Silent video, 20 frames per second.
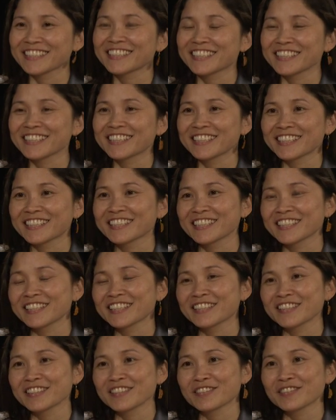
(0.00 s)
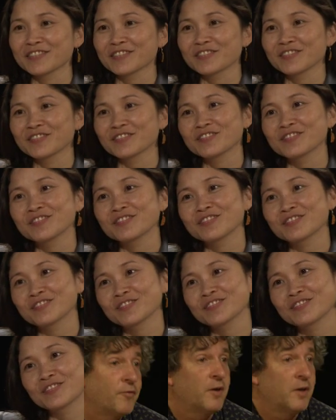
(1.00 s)
places, but
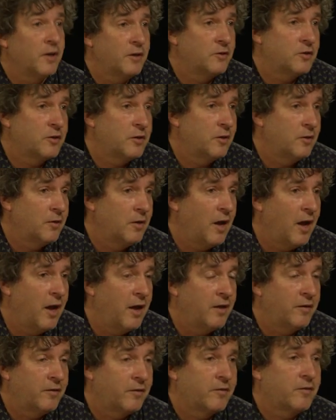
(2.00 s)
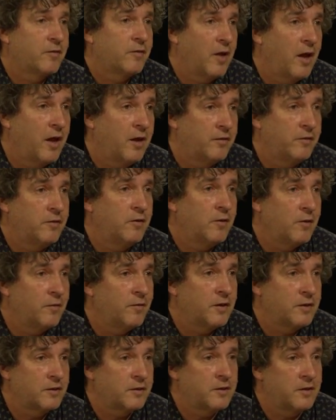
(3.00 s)
very often into as
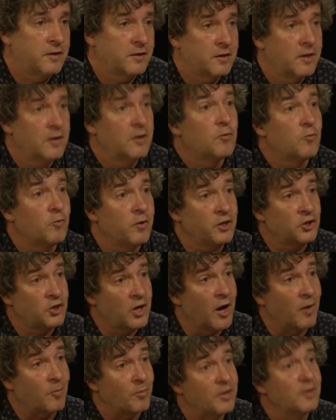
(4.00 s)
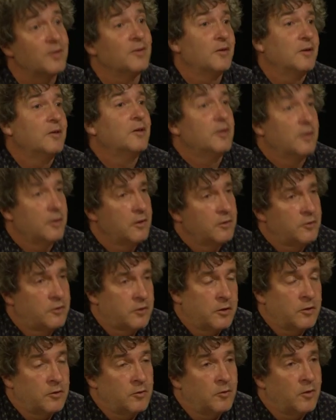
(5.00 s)
universities reach up
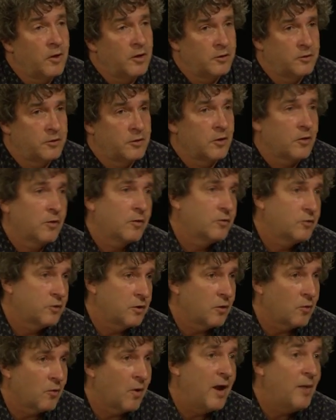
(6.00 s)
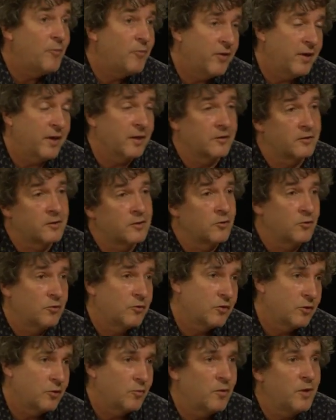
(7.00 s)
to grab things,
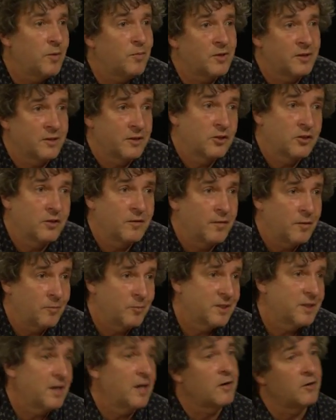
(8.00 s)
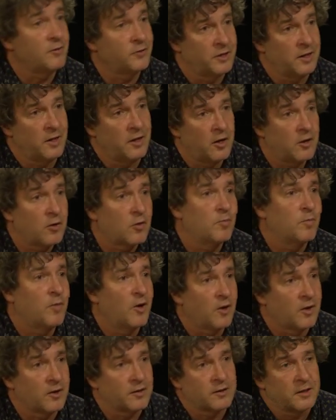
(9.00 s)
to reposition themselves in local
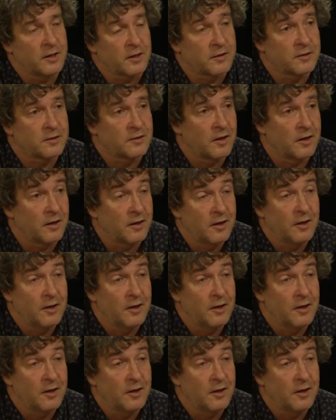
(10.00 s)
politics,